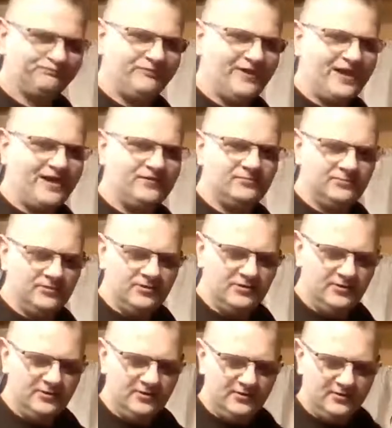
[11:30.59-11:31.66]
nah,
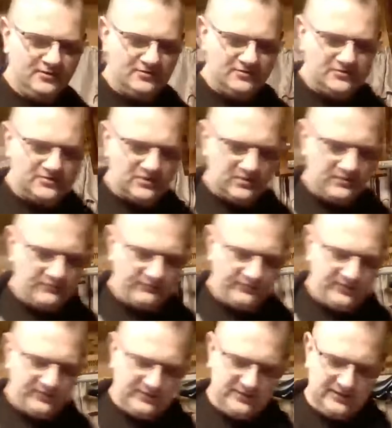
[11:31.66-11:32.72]
don't
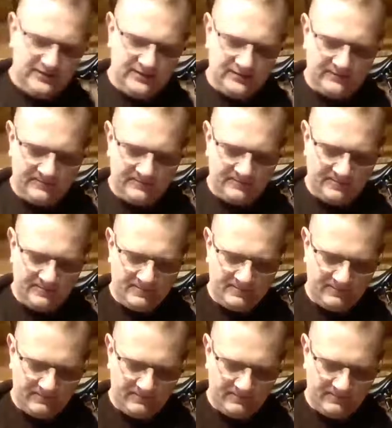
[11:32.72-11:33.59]
really need it.